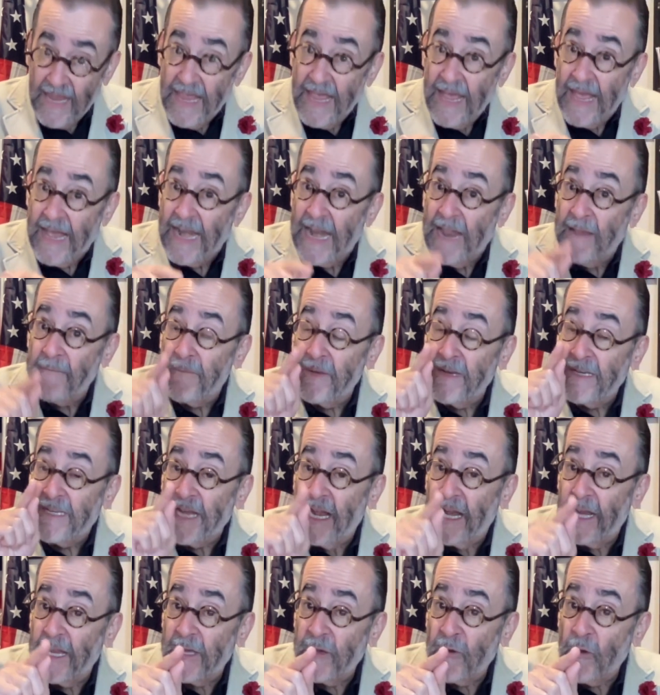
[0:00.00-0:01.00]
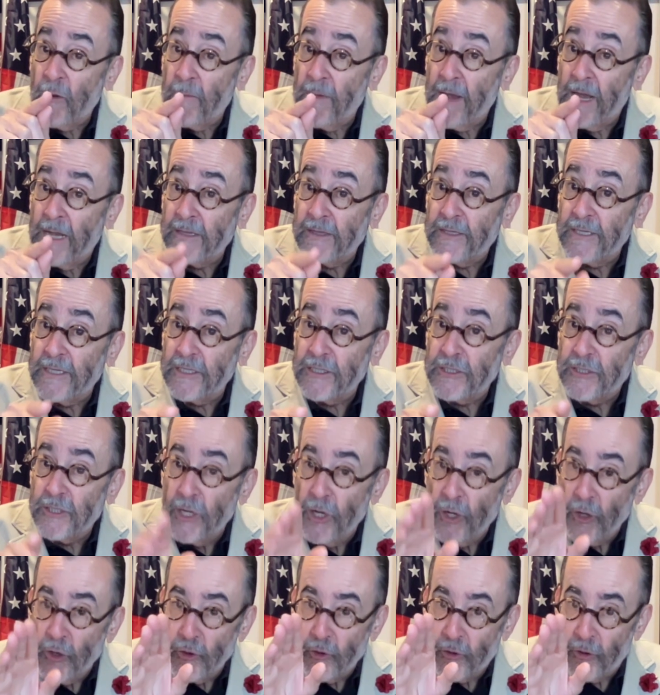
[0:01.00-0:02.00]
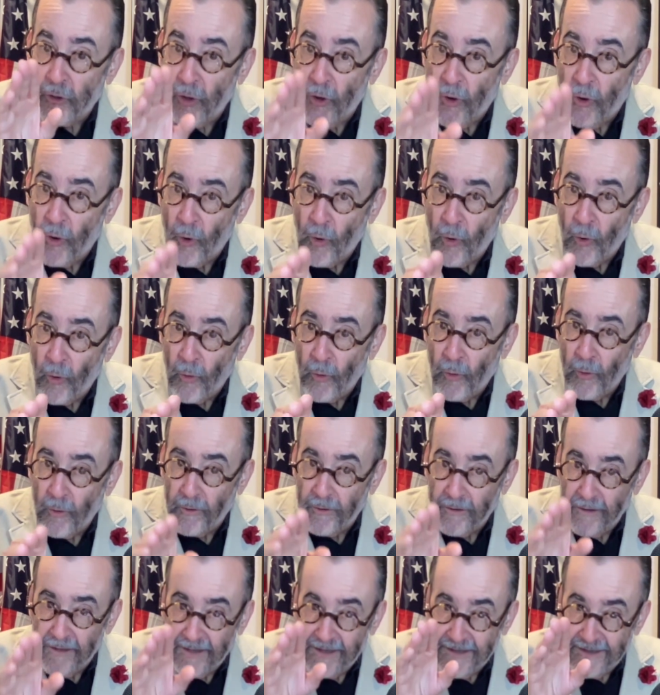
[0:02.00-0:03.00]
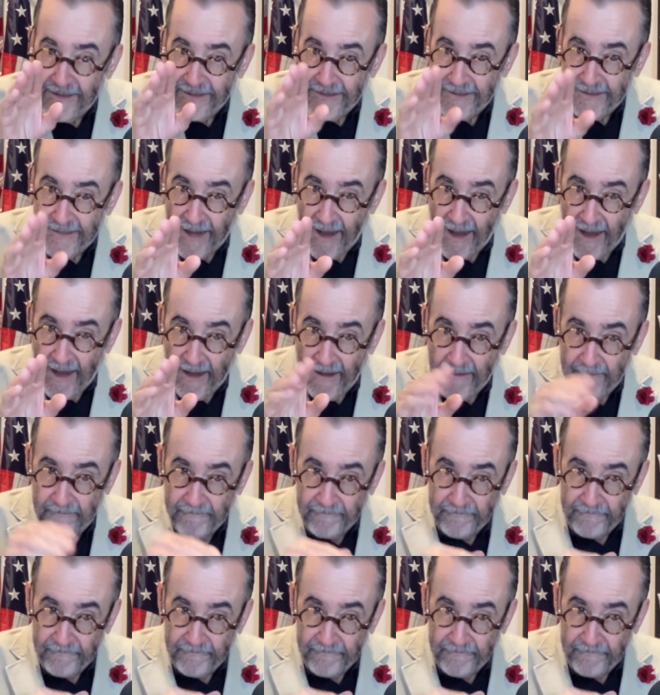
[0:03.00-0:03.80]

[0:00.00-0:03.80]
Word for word: And I've been telling you about this the whole time.